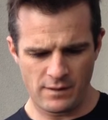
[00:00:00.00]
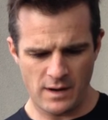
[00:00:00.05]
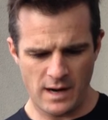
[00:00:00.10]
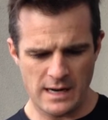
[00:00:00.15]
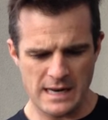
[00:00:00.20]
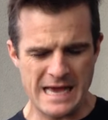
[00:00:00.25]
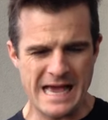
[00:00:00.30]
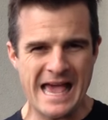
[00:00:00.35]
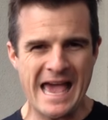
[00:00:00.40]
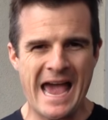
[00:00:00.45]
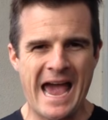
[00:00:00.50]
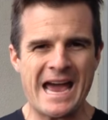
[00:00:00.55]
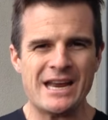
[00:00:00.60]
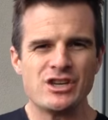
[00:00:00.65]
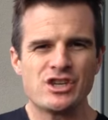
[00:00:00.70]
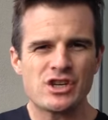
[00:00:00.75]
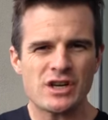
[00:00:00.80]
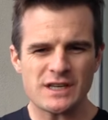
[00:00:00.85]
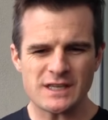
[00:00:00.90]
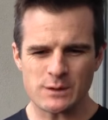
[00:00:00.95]
Right?
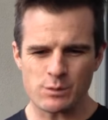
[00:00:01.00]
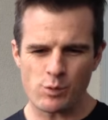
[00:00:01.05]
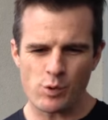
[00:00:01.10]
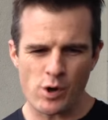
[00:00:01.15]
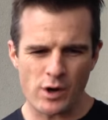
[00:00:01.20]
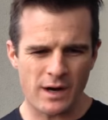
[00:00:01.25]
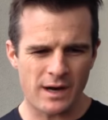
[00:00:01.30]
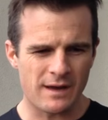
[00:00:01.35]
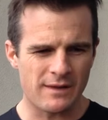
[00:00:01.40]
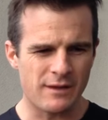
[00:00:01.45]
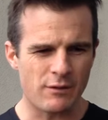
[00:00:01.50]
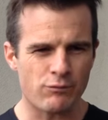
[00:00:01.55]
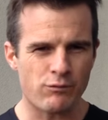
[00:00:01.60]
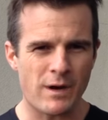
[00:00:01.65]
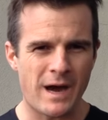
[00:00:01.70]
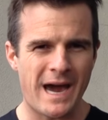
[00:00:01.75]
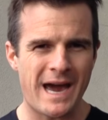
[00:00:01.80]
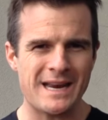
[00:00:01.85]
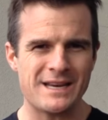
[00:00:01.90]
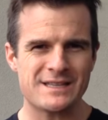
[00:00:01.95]
And just work in the
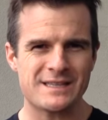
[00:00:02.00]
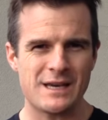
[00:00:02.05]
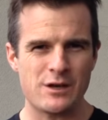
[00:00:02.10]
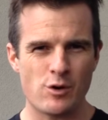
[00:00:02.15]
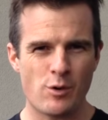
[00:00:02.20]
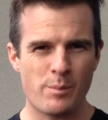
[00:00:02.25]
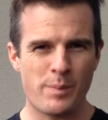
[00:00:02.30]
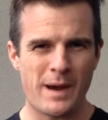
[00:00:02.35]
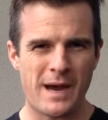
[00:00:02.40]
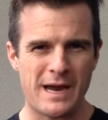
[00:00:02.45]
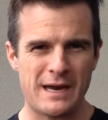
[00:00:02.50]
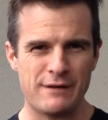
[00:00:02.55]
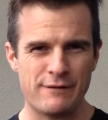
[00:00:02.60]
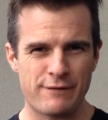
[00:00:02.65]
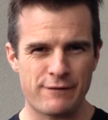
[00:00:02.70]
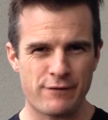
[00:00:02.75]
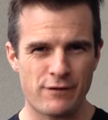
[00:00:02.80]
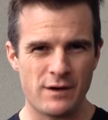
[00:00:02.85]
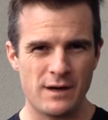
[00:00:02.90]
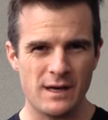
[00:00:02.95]
range that you're
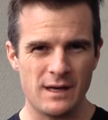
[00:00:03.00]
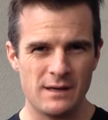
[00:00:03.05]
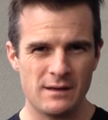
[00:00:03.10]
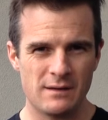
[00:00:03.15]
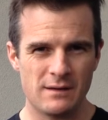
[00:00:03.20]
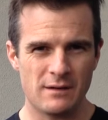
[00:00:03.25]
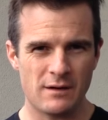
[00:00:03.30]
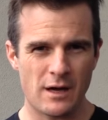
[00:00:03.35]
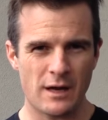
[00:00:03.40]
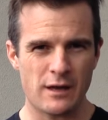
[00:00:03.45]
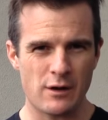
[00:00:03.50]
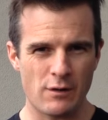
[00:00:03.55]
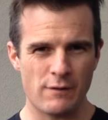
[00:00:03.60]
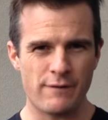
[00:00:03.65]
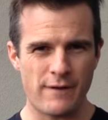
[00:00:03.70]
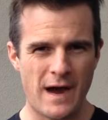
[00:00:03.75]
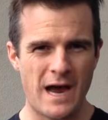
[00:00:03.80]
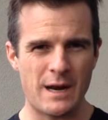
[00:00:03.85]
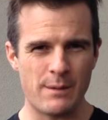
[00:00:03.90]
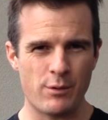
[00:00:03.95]
pain free, like
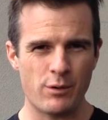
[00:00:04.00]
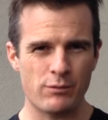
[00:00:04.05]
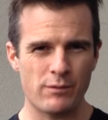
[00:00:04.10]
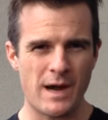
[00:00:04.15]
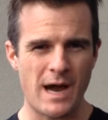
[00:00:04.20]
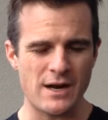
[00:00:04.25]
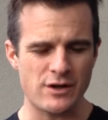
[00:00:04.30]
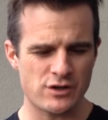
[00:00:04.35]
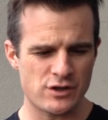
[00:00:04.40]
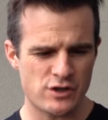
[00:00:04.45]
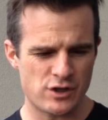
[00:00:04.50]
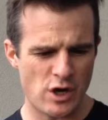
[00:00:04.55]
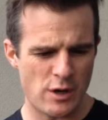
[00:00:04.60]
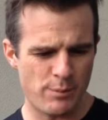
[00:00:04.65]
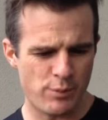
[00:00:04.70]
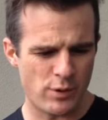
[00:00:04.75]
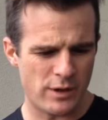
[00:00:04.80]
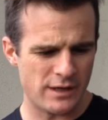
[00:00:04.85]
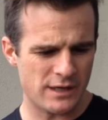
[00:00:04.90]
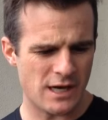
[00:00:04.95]
your available range. There's
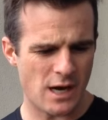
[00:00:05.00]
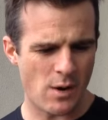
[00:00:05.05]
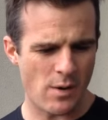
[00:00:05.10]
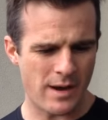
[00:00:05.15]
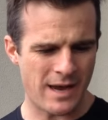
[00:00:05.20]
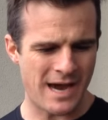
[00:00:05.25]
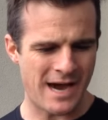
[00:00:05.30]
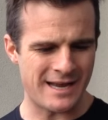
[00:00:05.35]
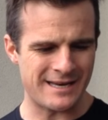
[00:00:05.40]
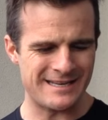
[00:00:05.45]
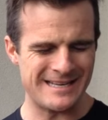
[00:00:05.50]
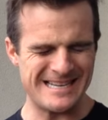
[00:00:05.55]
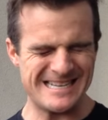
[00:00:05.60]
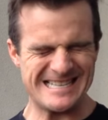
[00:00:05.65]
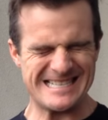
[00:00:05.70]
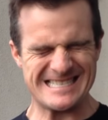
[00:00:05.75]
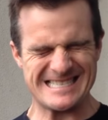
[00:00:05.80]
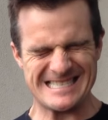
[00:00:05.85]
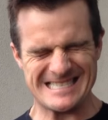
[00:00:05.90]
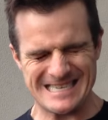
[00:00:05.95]
no point going out and
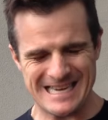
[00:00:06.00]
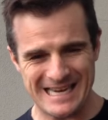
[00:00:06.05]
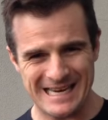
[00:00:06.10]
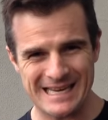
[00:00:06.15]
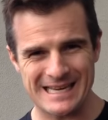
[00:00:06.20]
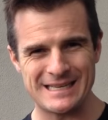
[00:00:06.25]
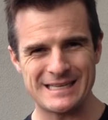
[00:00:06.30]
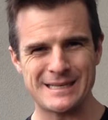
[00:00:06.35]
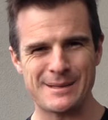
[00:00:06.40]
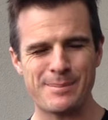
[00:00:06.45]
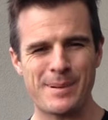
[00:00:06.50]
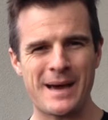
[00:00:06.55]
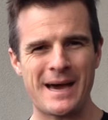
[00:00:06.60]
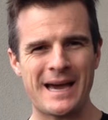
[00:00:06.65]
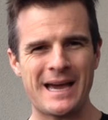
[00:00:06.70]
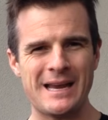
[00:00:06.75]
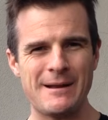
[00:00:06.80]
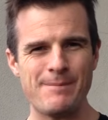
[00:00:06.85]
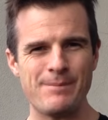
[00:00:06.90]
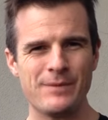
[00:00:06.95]
getting into
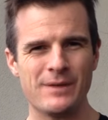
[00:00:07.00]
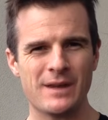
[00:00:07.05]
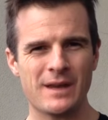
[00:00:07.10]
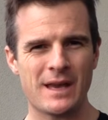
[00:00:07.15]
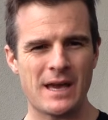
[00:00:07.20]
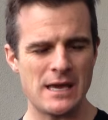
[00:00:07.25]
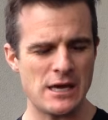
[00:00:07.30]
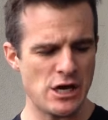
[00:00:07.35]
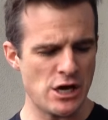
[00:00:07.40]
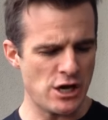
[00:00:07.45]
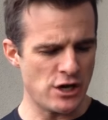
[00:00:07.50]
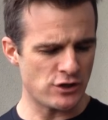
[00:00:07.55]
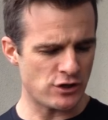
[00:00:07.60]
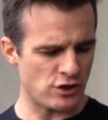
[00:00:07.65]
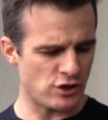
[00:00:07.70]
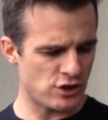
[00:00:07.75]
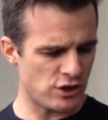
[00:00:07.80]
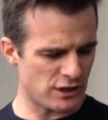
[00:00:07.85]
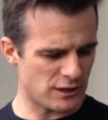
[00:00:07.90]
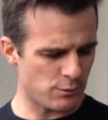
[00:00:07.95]
pain, okay?
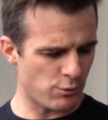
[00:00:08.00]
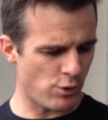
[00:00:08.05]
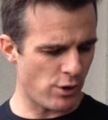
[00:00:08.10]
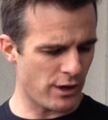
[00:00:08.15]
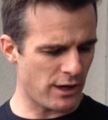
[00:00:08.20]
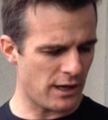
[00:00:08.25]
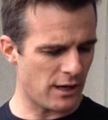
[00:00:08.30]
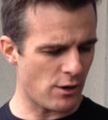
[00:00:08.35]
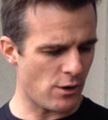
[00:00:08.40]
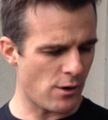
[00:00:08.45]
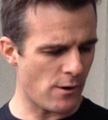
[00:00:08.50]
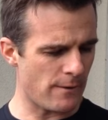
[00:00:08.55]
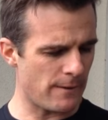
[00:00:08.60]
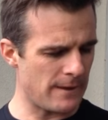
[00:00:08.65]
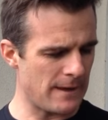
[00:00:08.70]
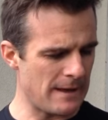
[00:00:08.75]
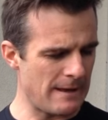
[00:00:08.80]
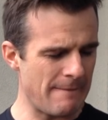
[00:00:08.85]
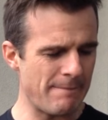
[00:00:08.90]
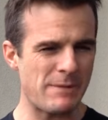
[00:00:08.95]
So just working
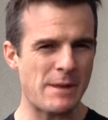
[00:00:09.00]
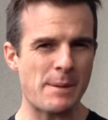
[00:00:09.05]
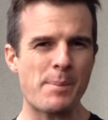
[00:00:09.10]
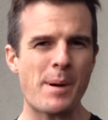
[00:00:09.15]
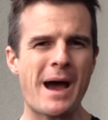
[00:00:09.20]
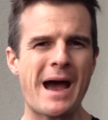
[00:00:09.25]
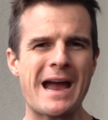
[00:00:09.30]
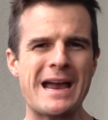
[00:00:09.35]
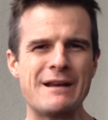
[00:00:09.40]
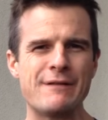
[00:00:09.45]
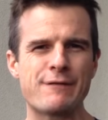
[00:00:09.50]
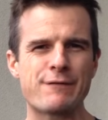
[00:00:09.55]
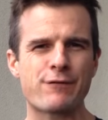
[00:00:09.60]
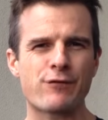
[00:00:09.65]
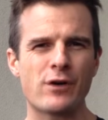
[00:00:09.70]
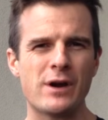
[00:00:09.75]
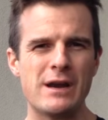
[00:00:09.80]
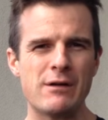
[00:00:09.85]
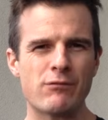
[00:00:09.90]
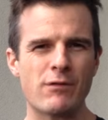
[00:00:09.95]
on the pain
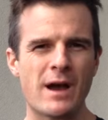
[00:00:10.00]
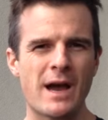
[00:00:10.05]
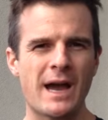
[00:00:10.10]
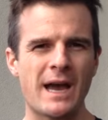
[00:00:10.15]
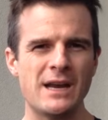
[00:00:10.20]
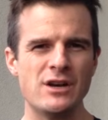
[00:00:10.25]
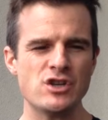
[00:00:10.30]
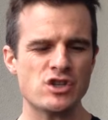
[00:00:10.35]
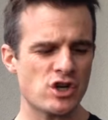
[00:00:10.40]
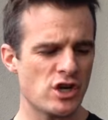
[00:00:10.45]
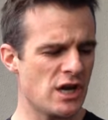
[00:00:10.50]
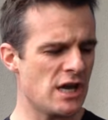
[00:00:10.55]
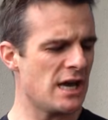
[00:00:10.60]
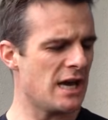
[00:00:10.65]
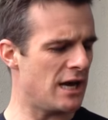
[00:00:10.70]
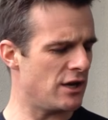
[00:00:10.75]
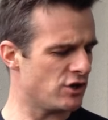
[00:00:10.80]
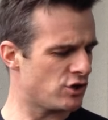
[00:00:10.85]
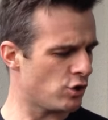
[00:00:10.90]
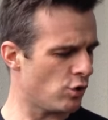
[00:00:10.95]
free range
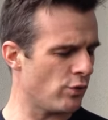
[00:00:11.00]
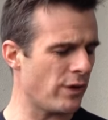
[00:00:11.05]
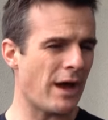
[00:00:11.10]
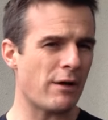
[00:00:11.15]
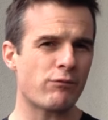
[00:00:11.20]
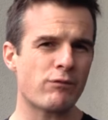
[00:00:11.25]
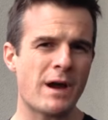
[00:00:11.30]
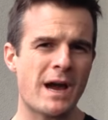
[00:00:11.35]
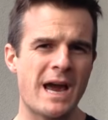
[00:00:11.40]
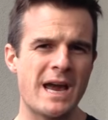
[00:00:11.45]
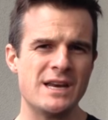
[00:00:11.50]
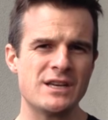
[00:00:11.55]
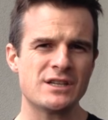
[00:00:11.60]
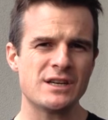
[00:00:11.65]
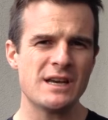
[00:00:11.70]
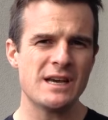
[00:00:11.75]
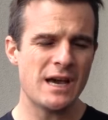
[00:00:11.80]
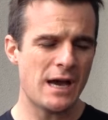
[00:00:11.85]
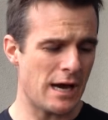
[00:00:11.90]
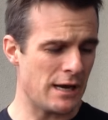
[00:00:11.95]
until that
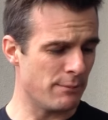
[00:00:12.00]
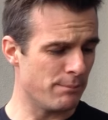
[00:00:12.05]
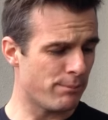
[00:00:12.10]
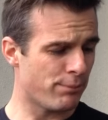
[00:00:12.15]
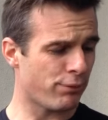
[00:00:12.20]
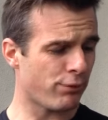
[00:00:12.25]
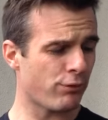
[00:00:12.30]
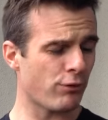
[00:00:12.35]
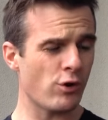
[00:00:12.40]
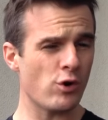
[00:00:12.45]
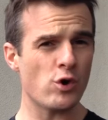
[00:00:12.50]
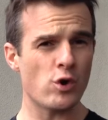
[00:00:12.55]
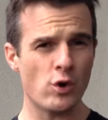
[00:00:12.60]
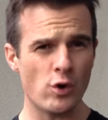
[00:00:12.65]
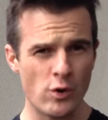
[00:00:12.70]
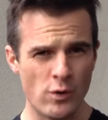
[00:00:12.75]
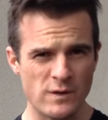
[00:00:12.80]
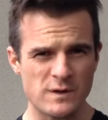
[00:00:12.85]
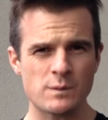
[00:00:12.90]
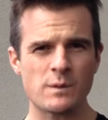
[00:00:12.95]
range
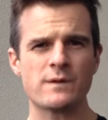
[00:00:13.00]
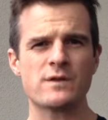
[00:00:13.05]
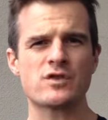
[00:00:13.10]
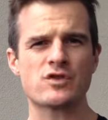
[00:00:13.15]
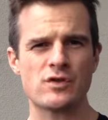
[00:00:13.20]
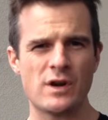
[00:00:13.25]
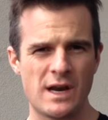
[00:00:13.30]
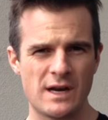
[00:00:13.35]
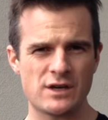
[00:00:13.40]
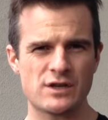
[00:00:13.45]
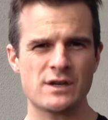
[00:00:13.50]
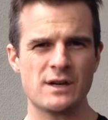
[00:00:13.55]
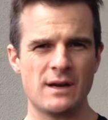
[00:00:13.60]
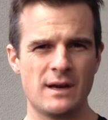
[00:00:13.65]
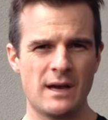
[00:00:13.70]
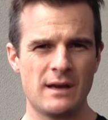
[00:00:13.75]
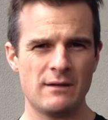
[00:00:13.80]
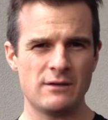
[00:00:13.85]
improves with strength,